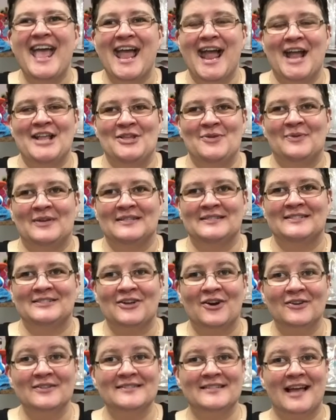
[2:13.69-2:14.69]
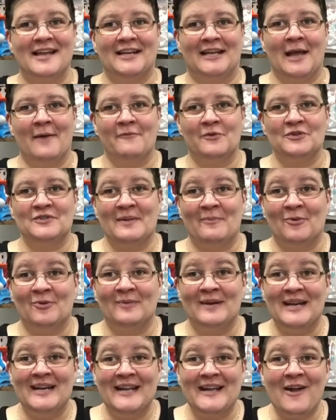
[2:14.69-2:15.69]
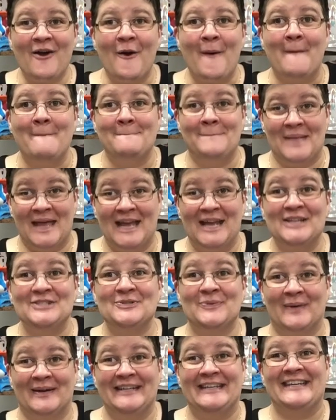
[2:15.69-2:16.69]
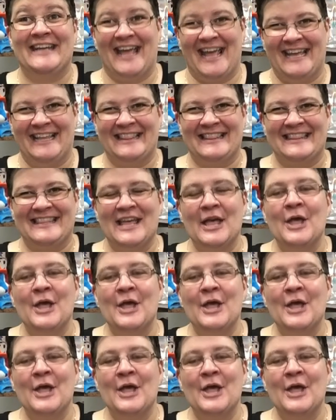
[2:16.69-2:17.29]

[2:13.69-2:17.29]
And you can start signing up for summer reading on May 29th.